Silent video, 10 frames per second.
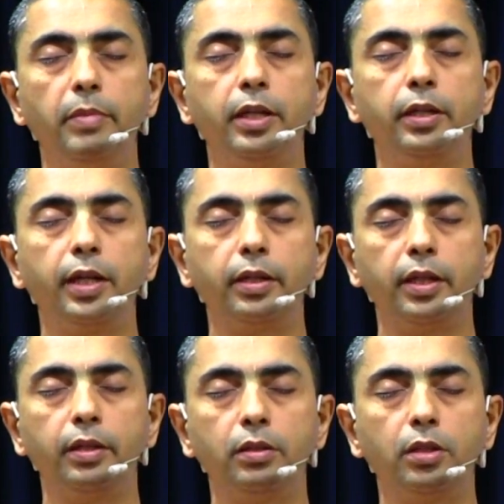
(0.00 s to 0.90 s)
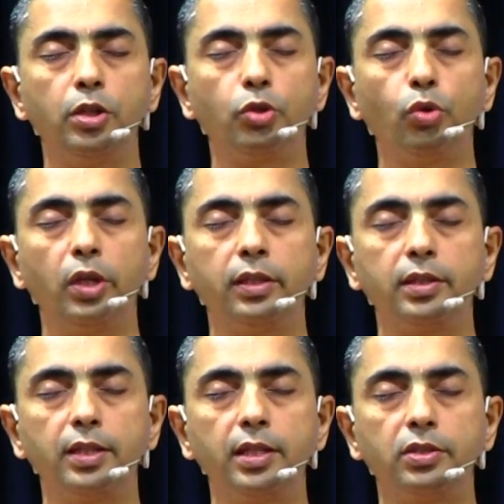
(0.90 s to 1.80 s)
meditating, controlling
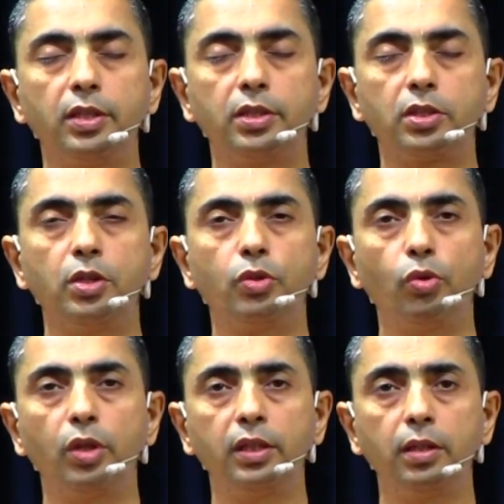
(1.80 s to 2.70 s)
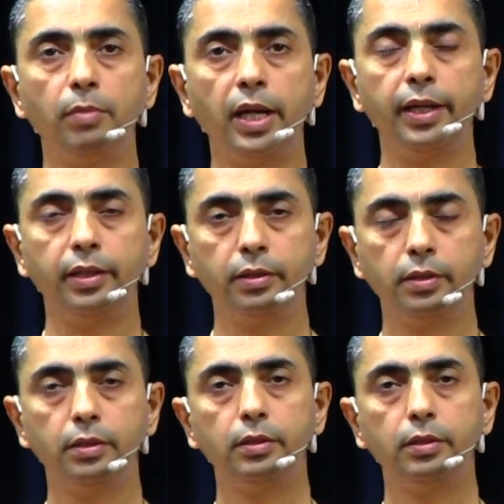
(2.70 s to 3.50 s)
the senses, controlling the mind.